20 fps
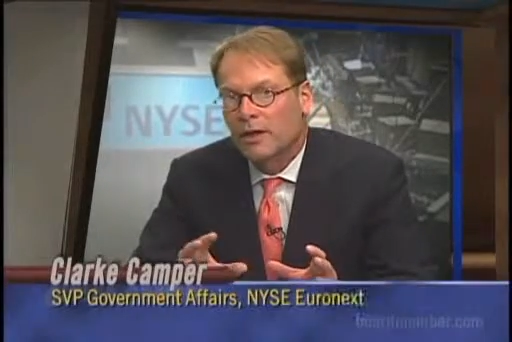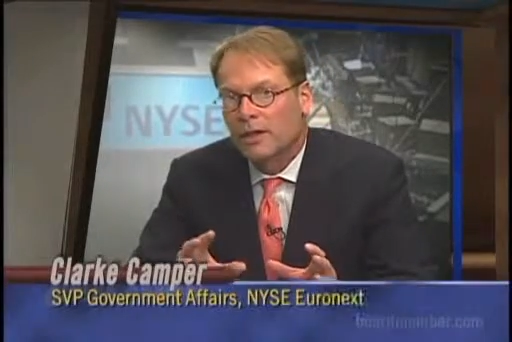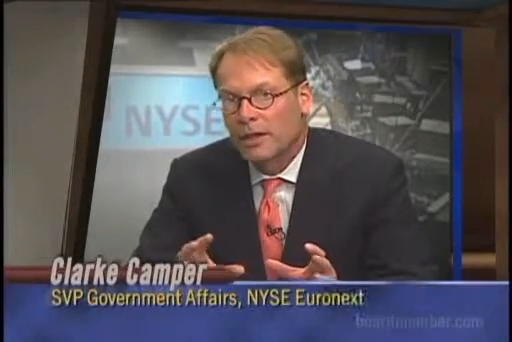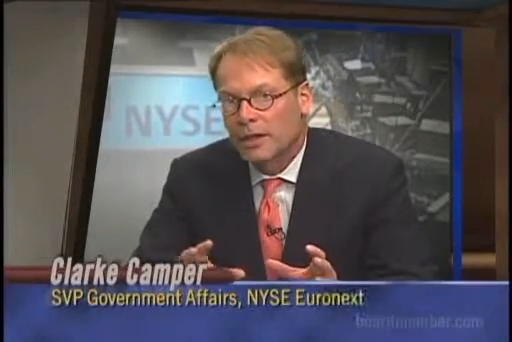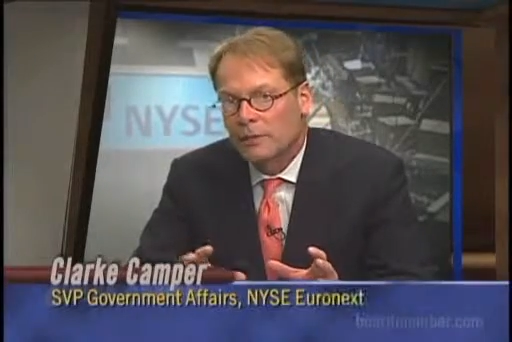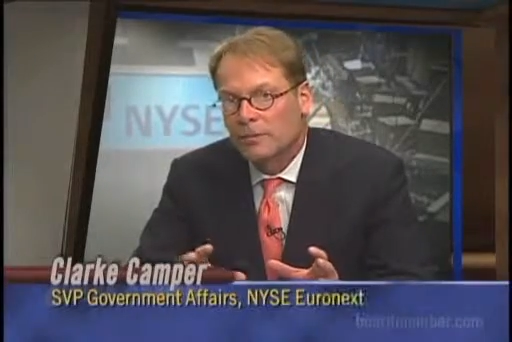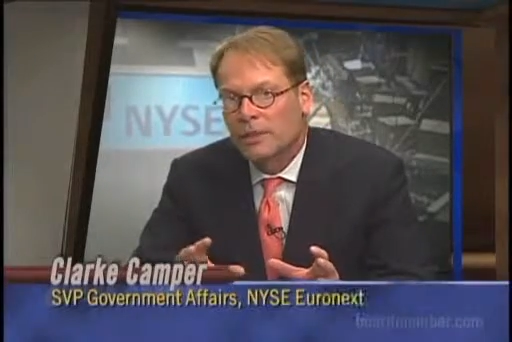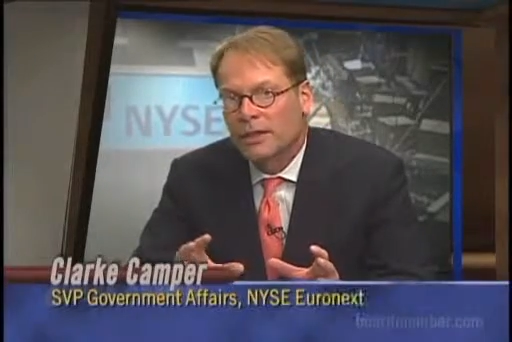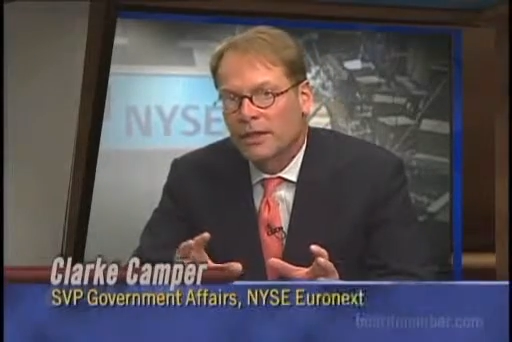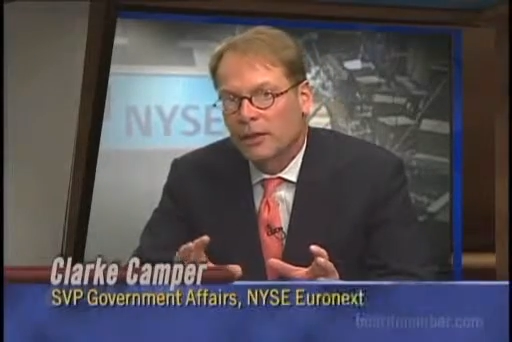at
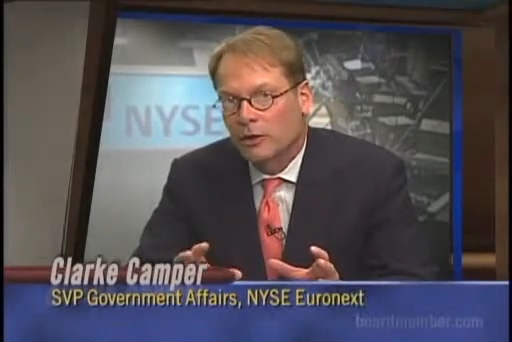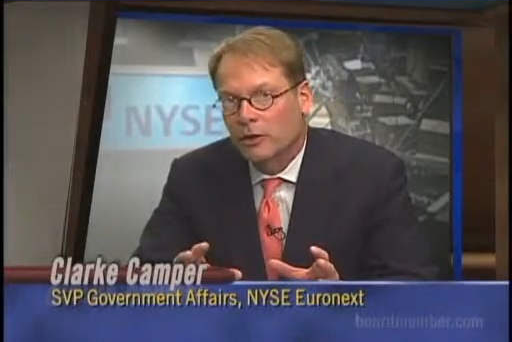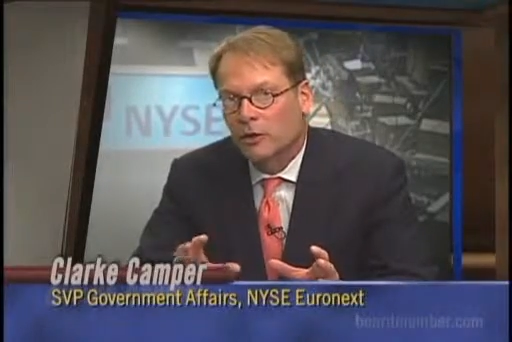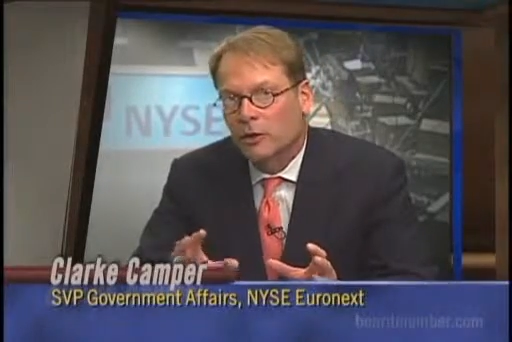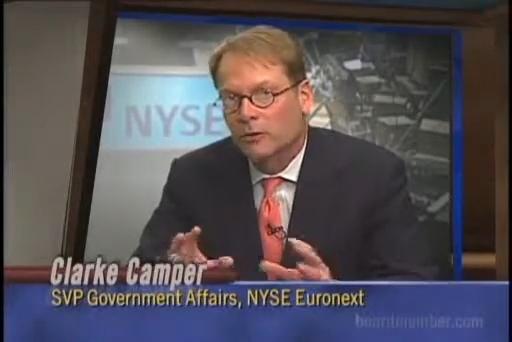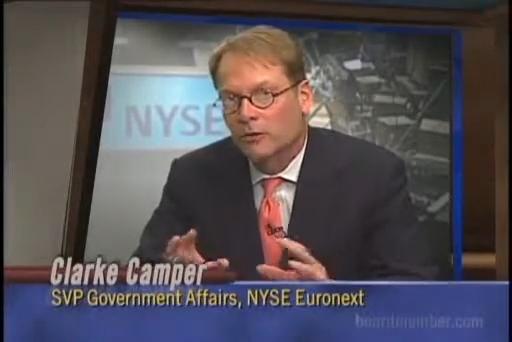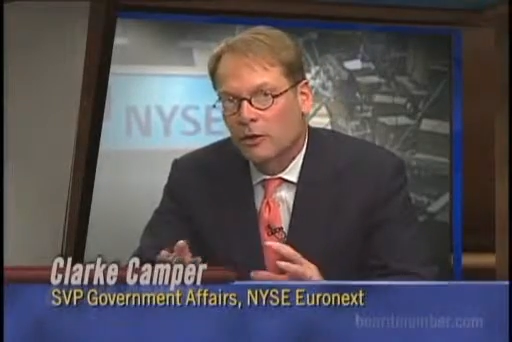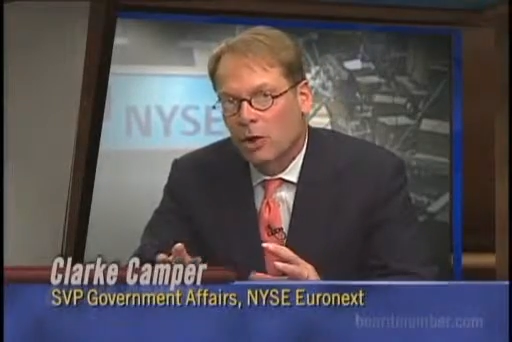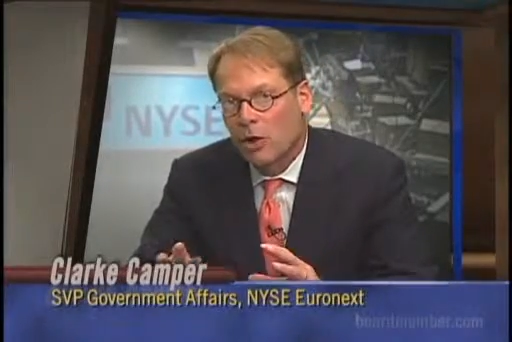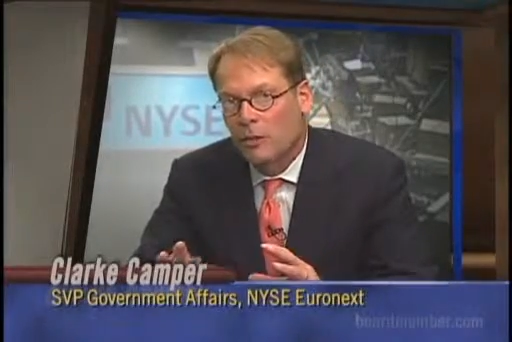this
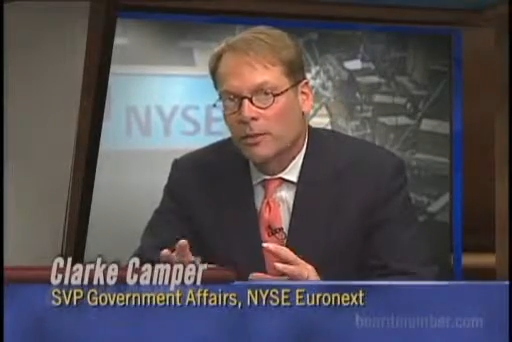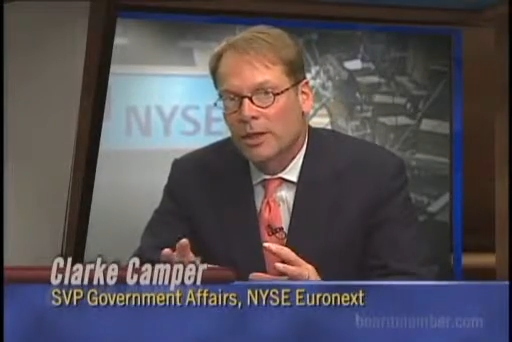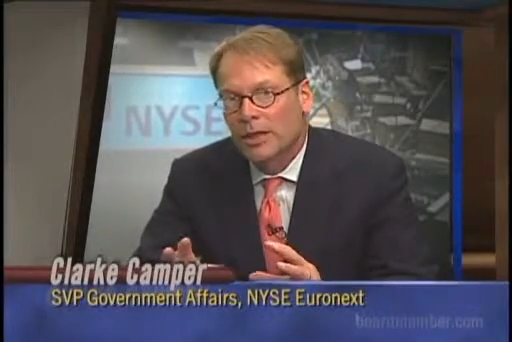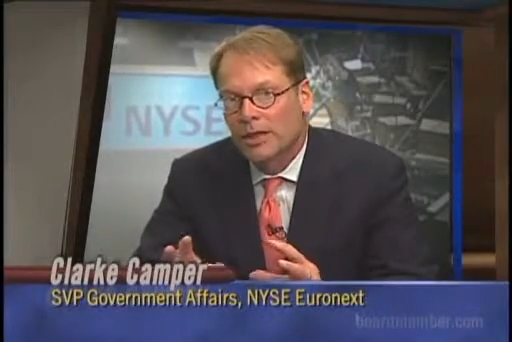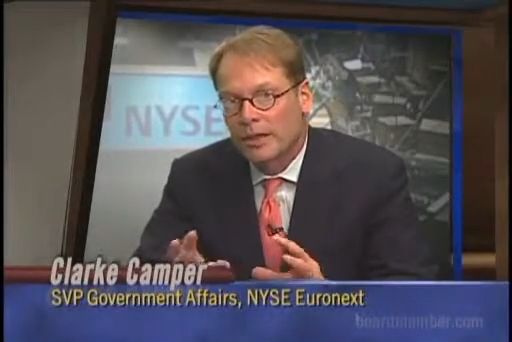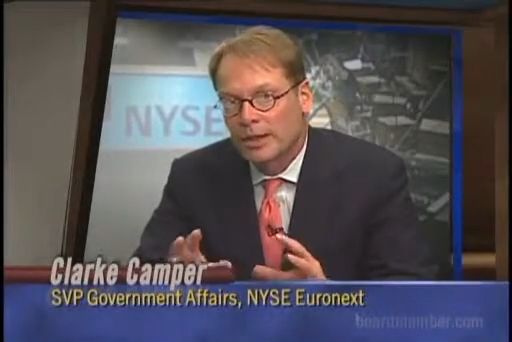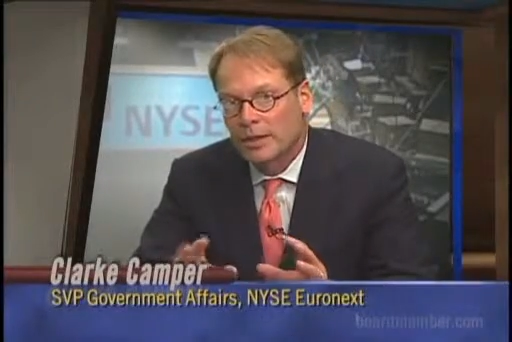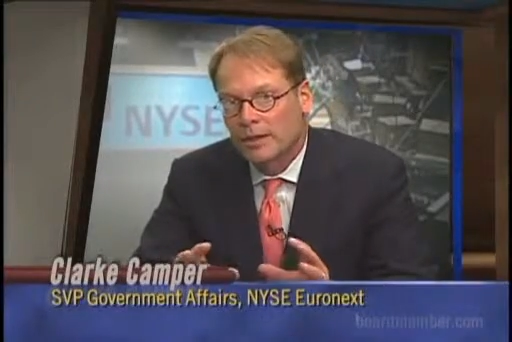particular moment